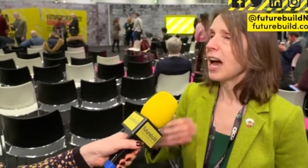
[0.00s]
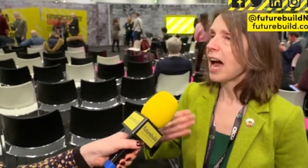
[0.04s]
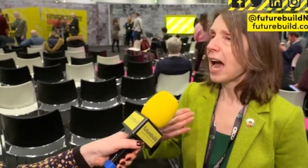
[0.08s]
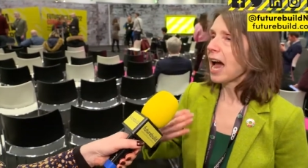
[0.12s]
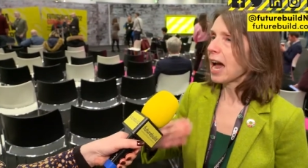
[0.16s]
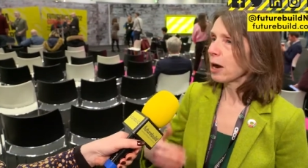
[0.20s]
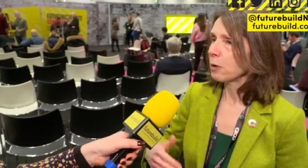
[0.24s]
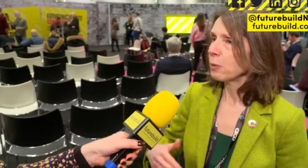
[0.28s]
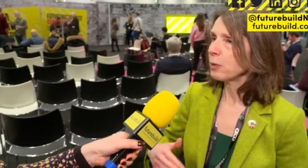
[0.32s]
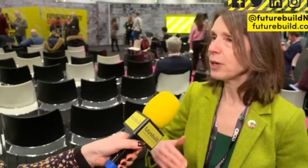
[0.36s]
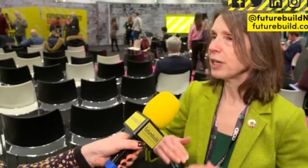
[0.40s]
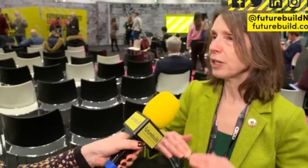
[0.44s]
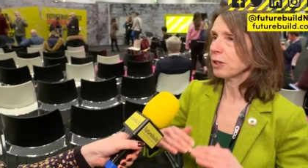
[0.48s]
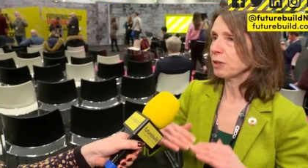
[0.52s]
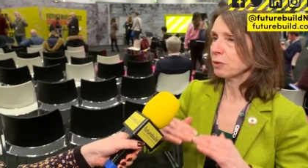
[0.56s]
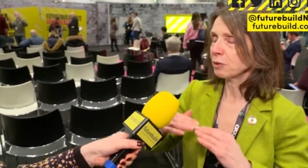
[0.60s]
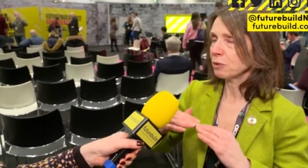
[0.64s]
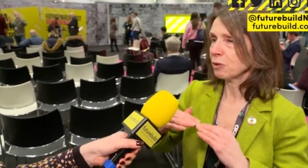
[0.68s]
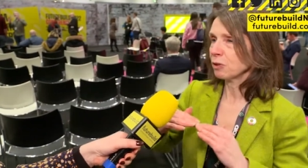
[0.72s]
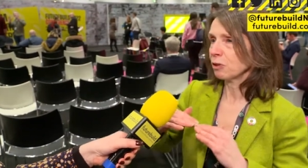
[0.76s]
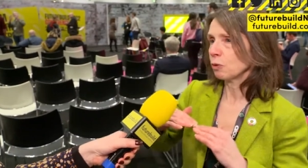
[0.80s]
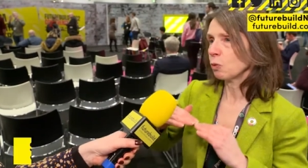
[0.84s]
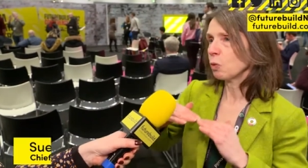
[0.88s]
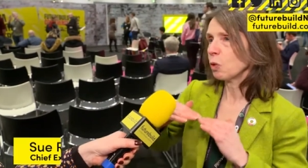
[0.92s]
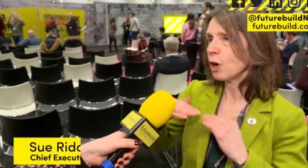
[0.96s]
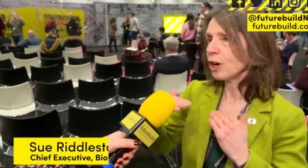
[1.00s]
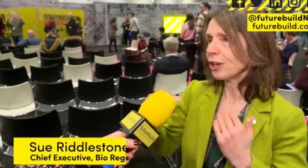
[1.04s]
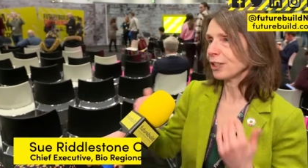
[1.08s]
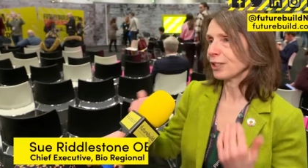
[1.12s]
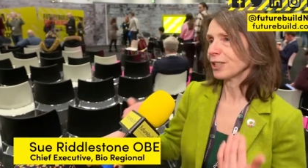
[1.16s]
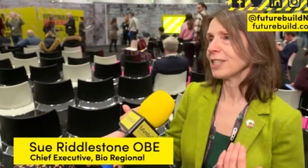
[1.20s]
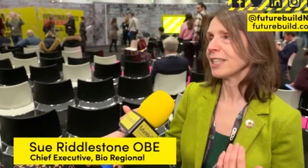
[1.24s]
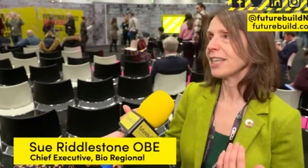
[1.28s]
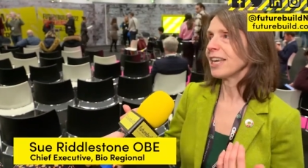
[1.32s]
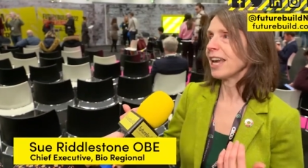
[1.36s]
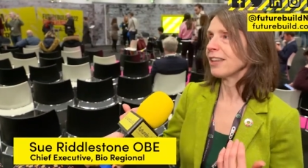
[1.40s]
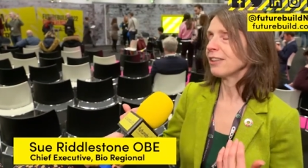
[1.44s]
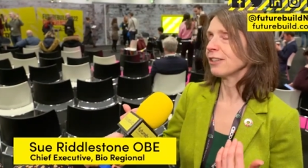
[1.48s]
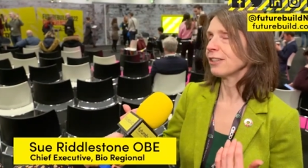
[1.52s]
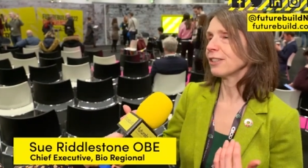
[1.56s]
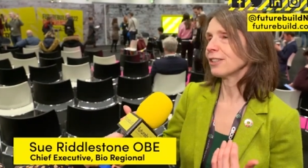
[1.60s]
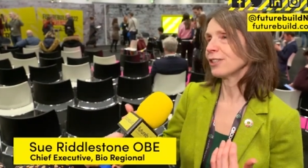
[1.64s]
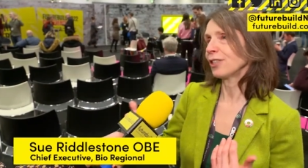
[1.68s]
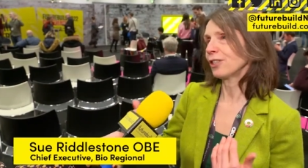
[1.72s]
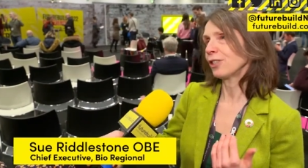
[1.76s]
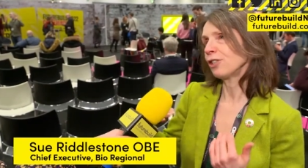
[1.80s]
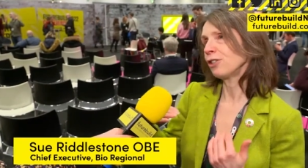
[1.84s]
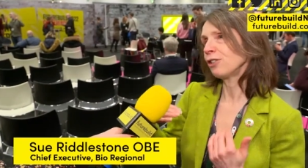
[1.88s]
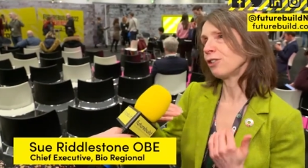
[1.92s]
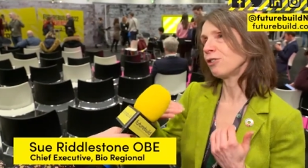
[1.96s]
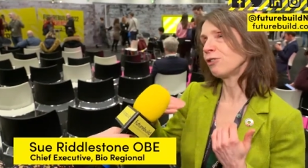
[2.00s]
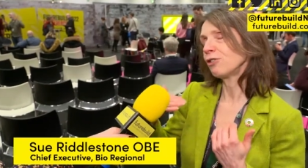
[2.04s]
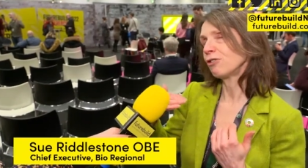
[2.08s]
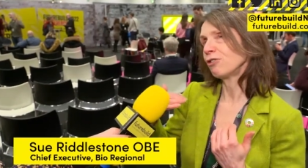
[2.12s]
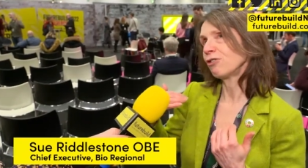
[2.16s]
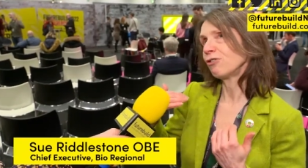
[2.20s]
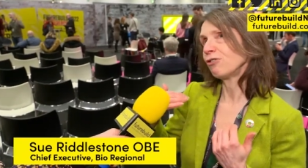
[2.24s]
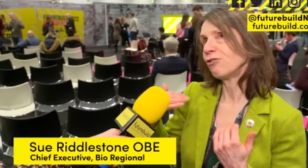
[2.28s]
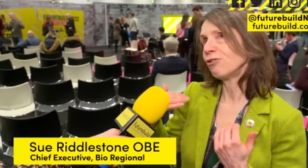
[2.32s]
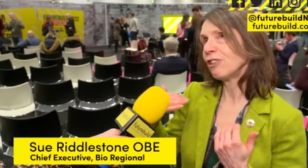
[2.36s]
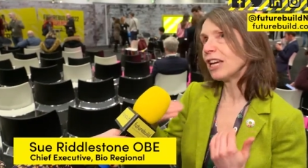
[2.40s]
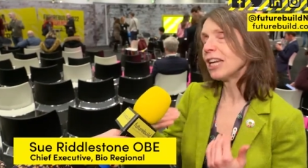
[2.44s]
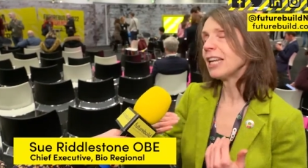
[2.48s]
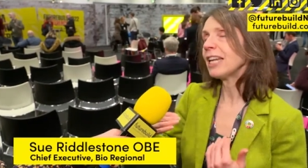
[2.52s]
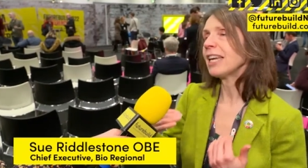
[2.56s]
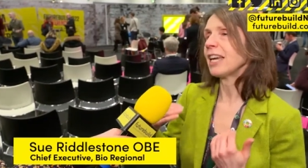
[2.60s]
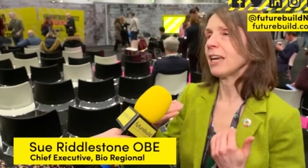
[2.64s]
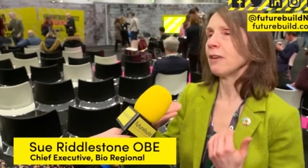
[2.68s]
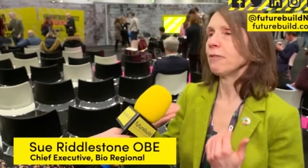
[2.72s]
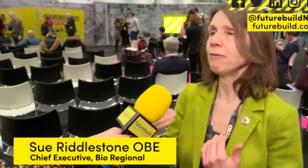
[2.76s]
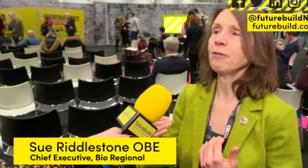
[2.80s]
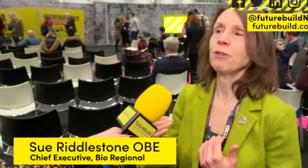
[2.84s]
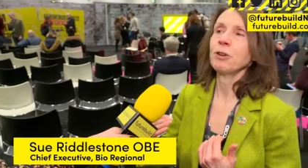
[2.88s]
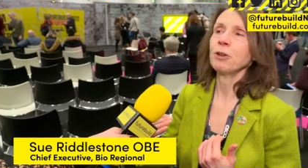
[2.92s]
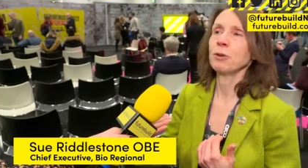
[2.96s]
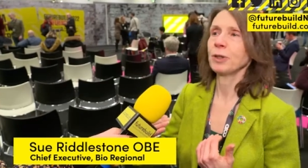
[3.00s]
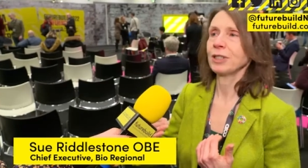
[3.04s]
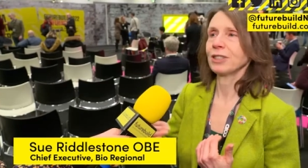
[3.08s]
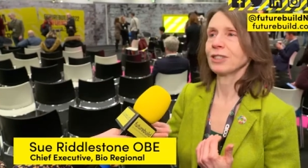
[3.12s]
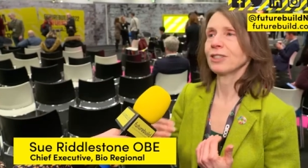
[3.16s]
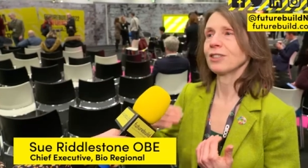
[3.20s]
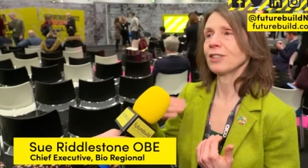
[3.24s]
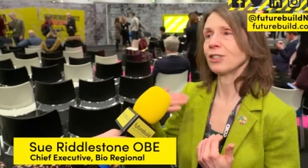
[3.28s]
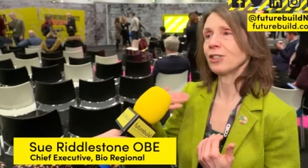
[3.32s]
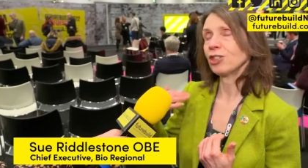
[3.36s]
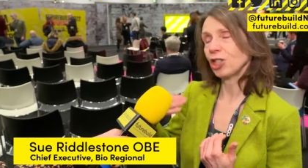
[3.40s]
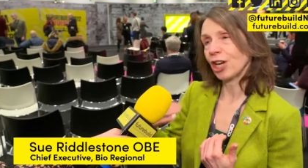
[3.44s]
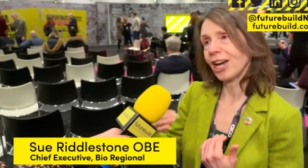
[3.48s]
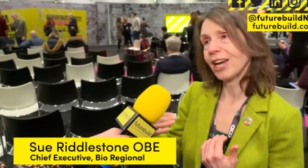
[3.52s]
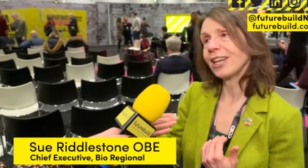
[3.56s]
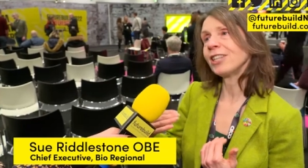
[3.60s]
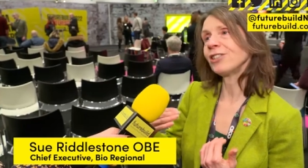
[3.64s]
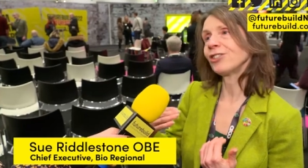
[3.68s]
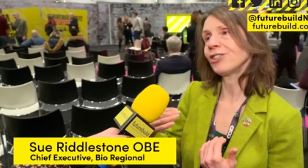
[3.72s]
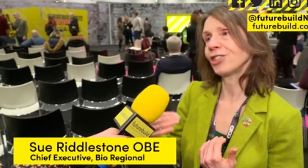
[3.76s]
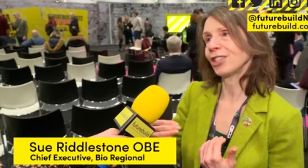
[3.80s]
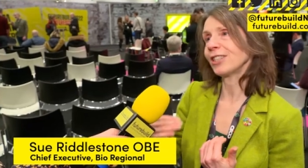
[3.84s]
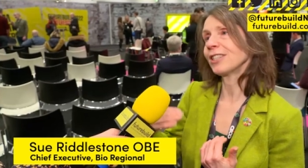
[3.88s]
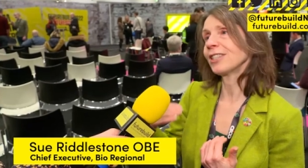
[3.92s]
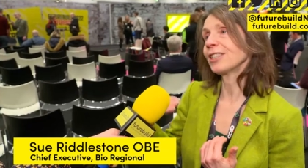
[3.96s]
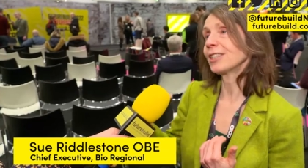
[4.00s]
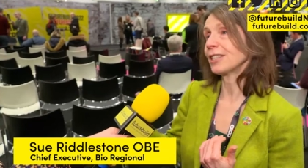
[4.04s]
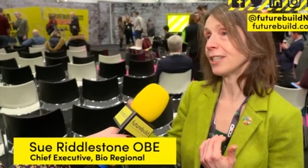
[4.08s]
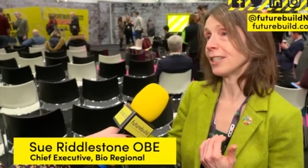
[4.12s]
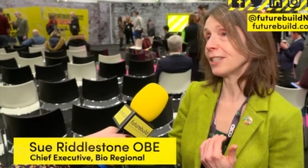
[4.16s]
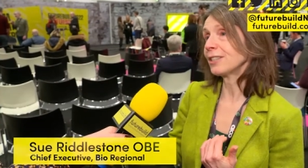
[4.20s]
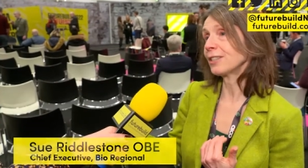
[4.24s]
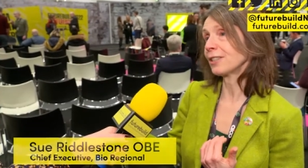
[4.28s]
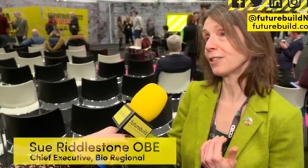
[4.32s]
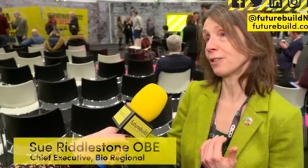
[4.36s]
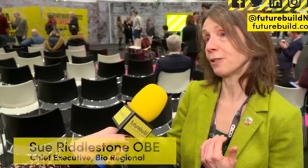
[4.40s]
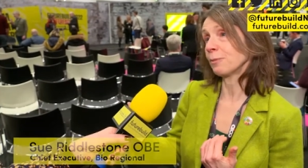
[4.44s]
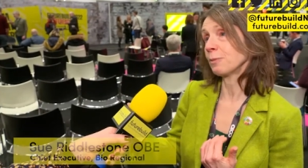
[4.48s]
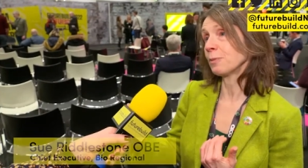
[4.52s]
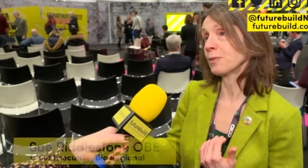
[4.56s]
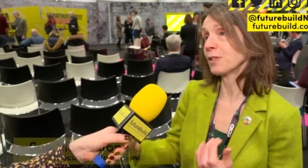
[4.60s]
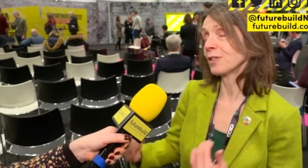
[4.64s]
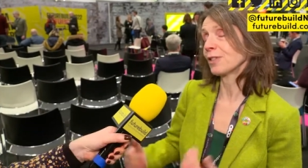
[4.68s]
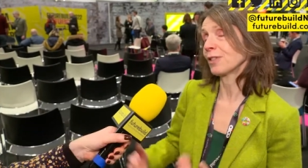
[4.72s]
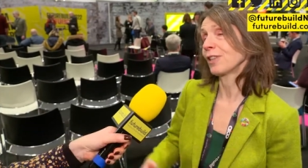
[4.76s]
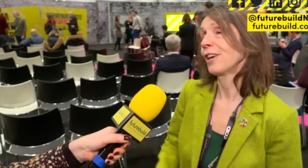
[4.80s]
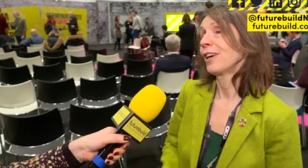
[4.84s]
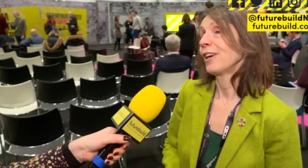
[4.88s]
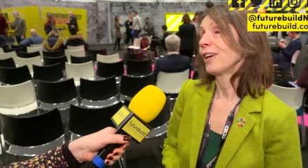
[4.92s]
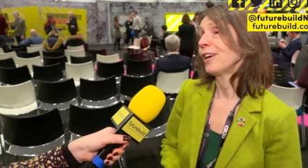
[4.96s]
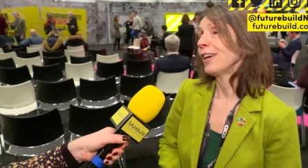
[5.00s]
how we can work together to really influence a change in the systems